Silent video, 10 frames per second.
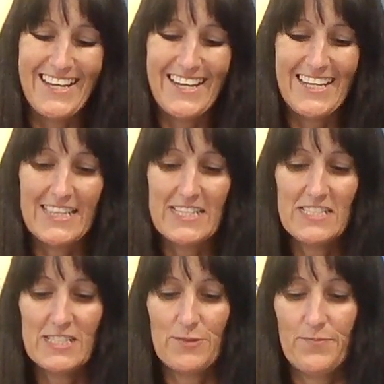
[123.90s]
like
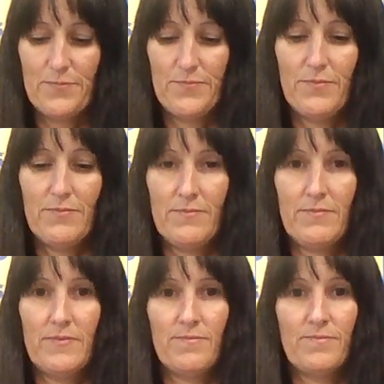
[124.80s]
this,
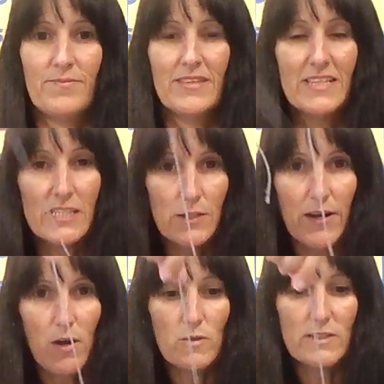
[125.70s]
so
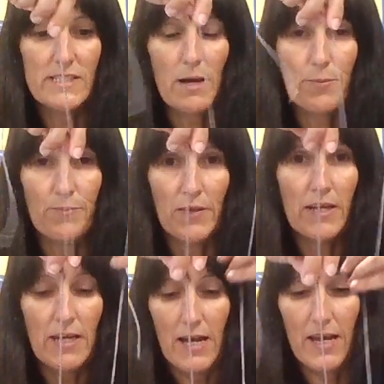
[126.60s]
it holds up.
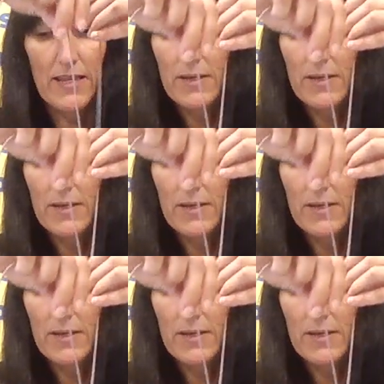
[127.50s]
And